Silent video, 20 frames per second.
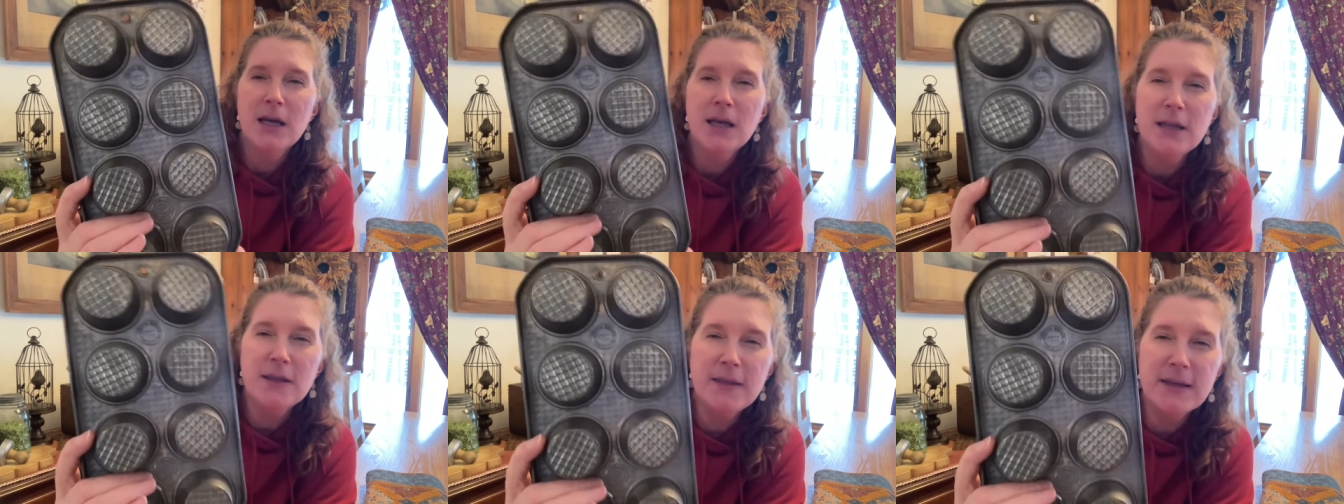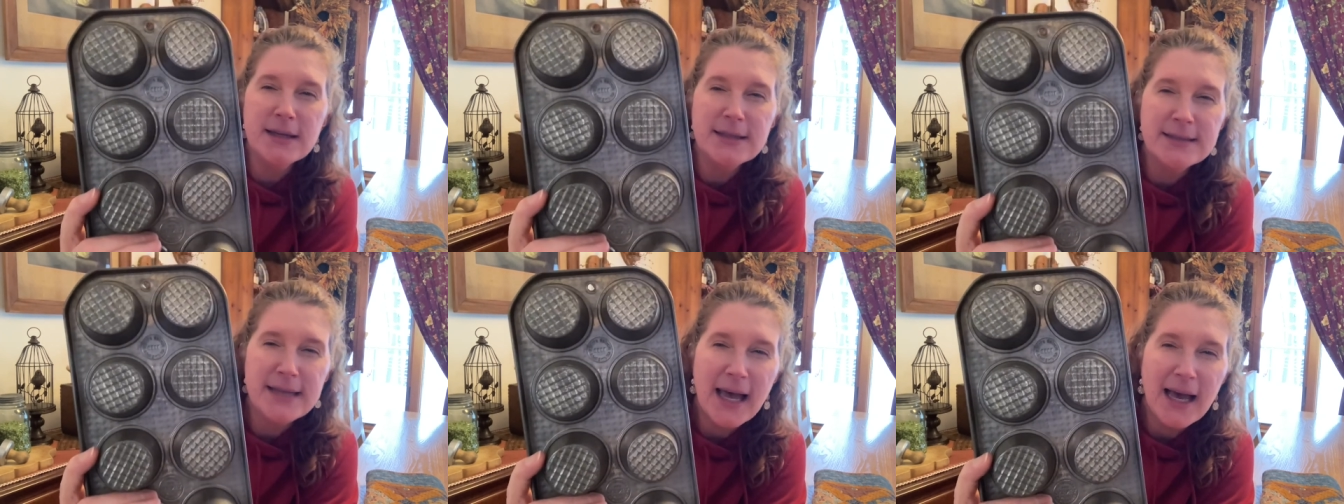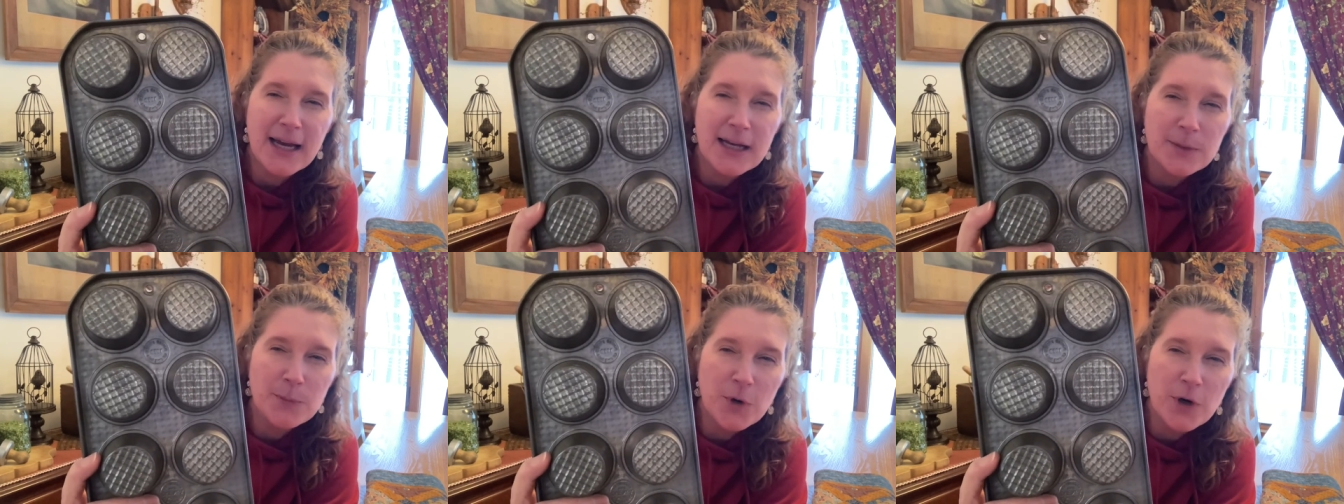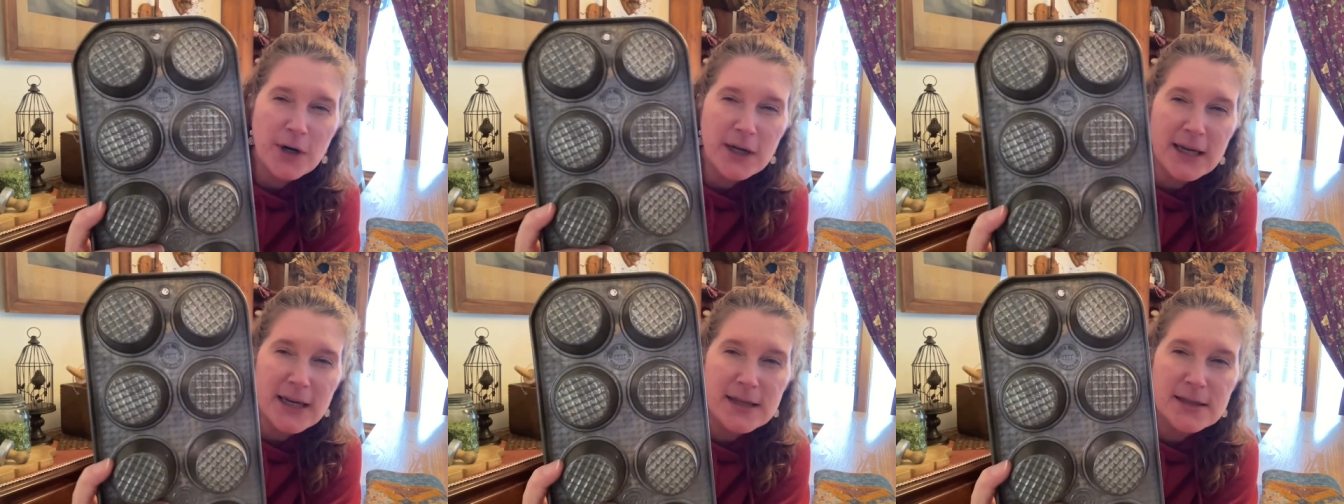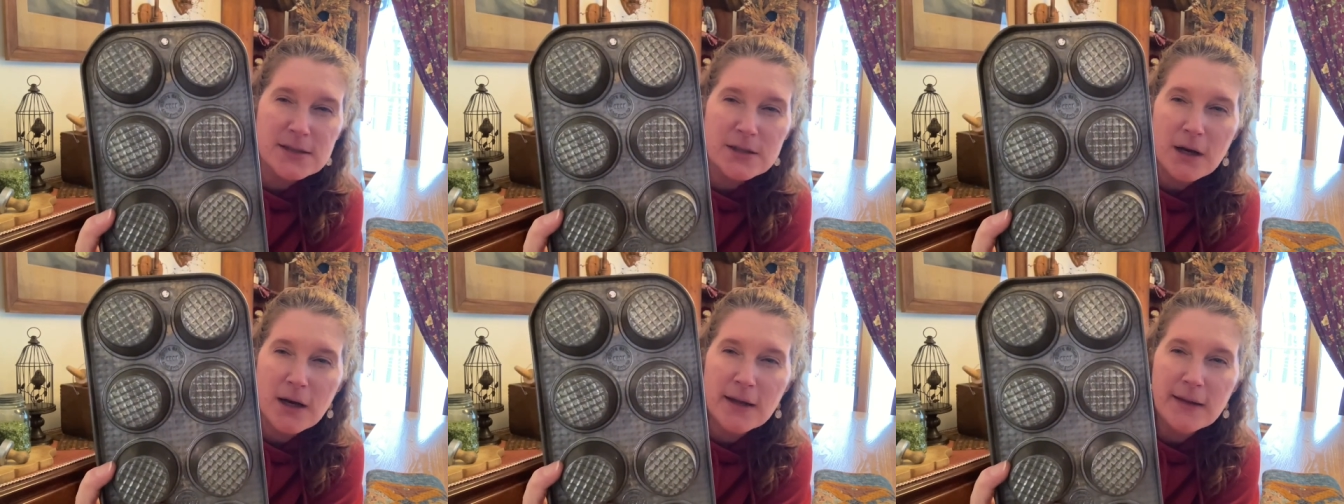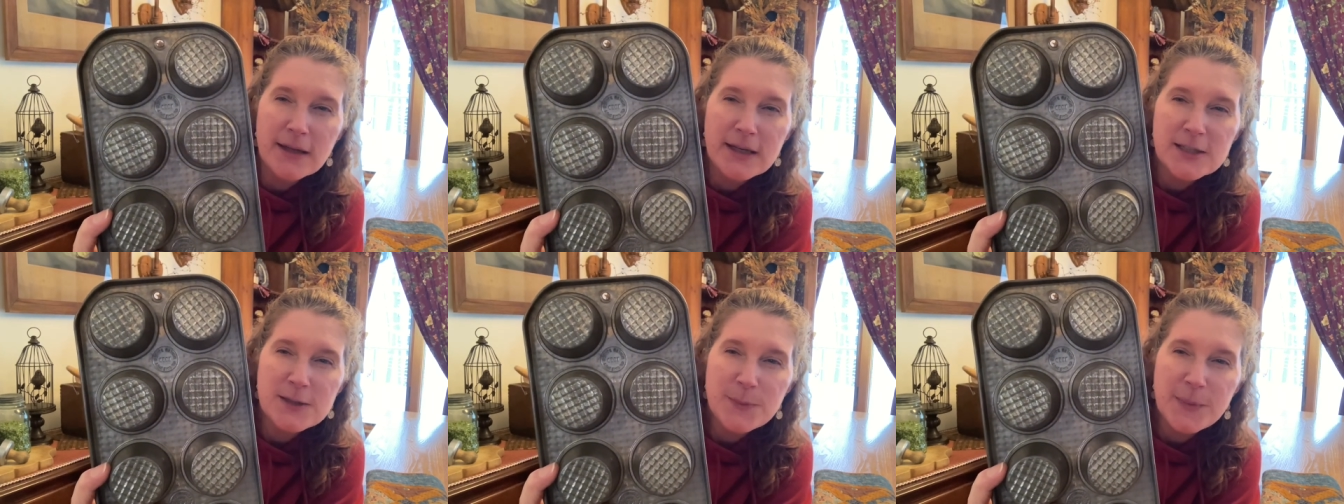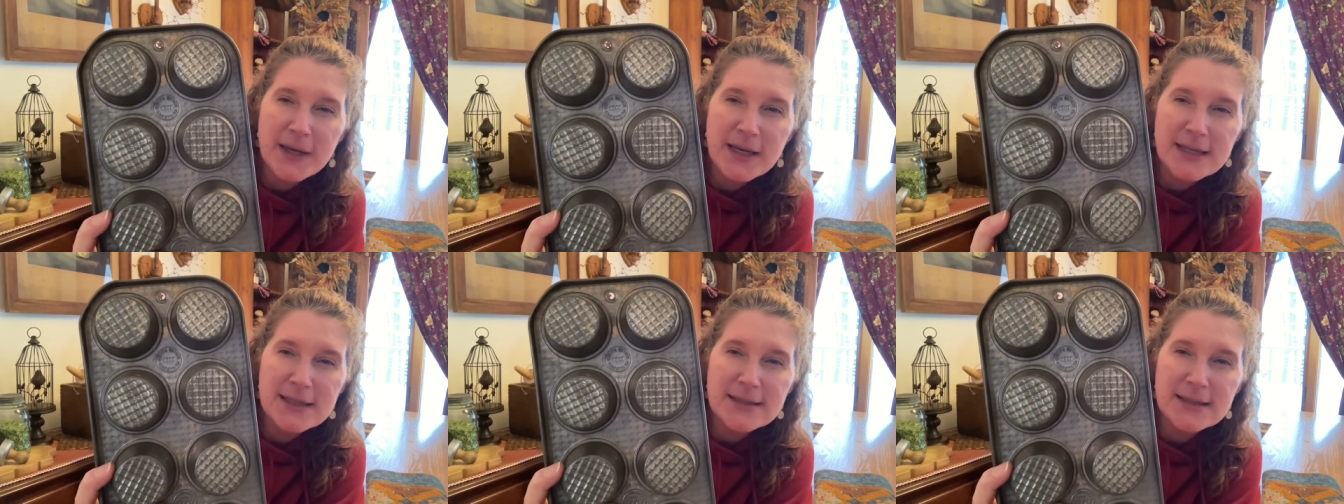the exact markings on this
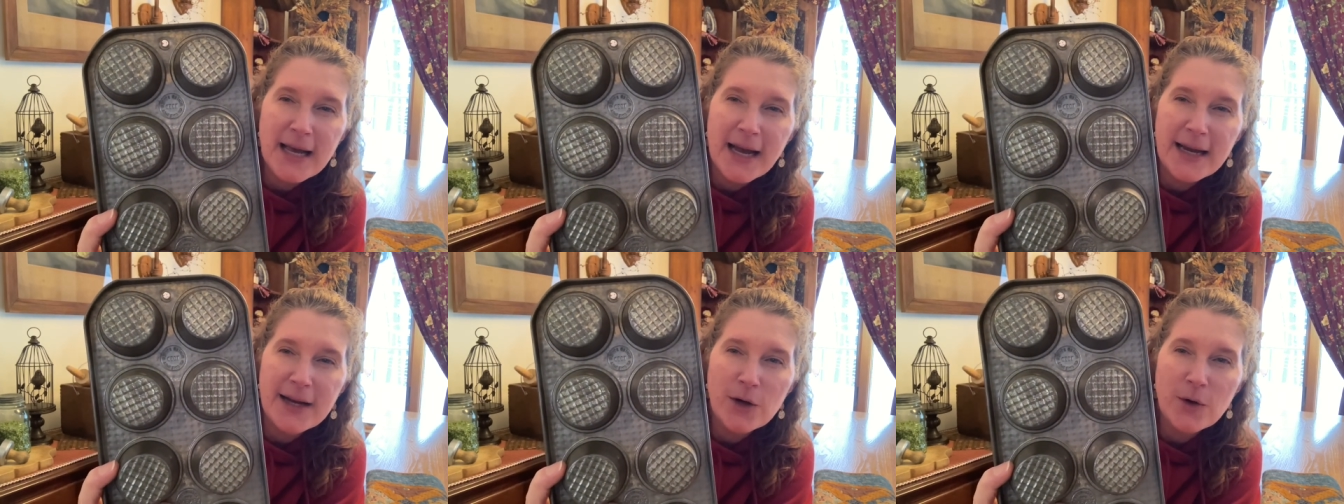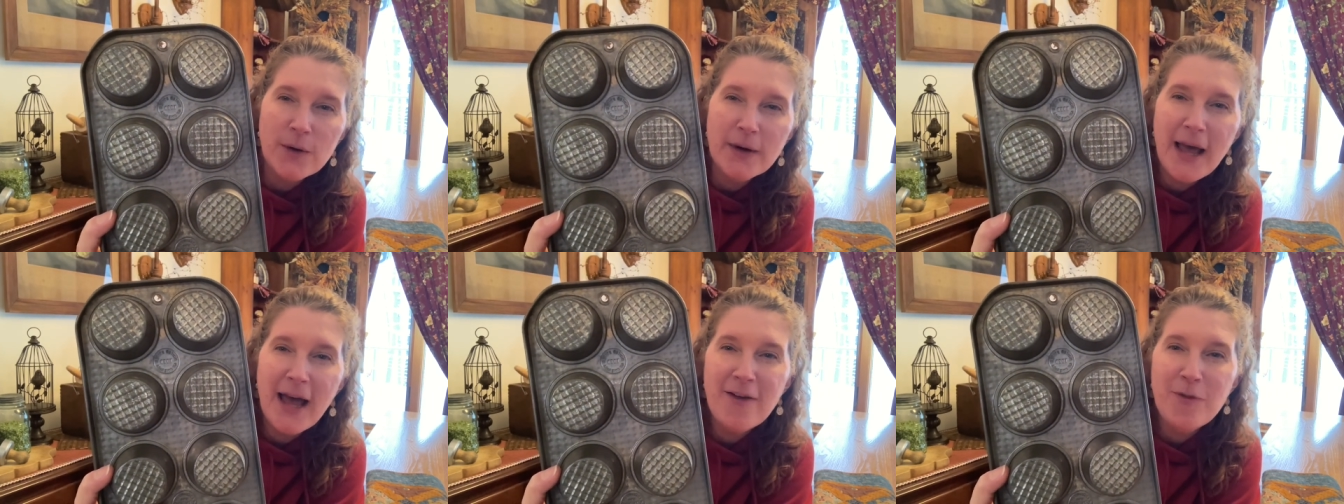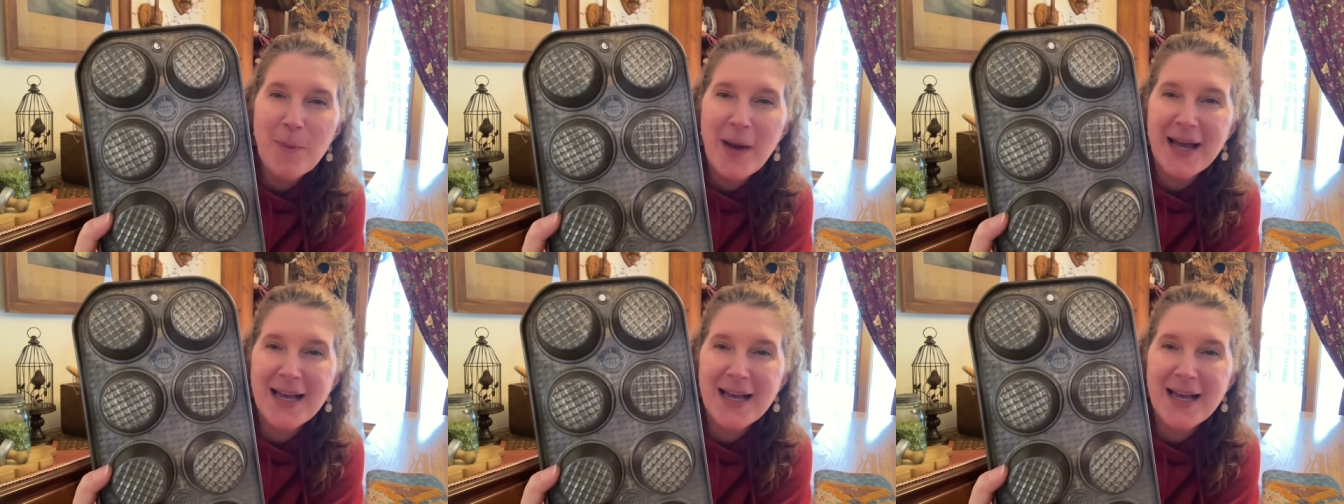because I don't have my